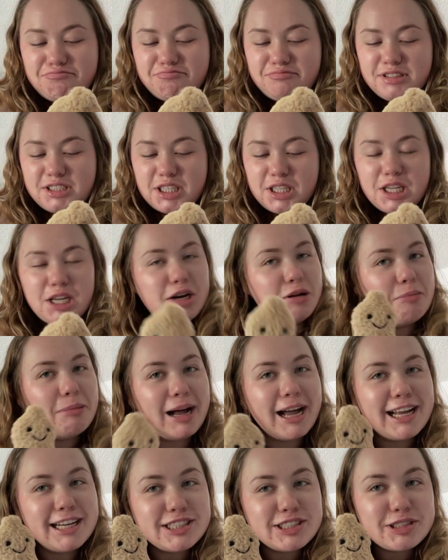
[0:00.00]
It's a little
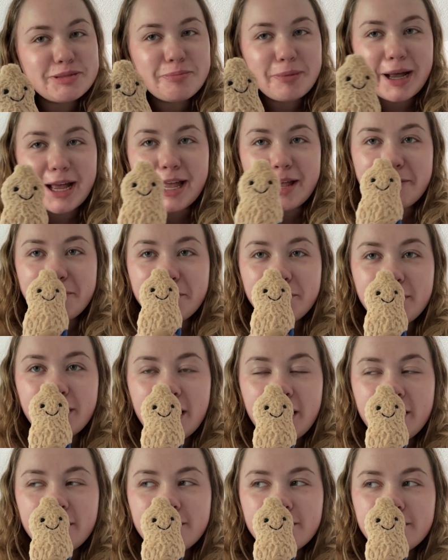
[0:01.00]
much, but
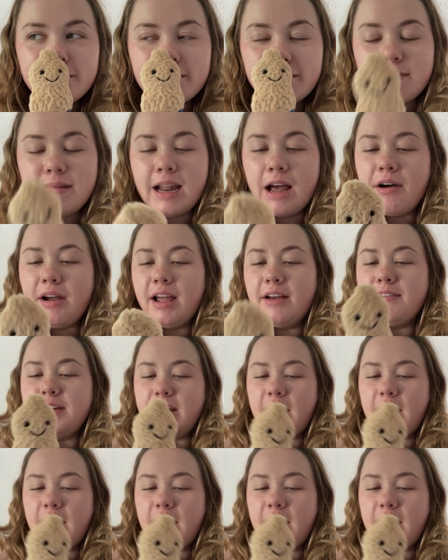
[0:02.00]
now I have a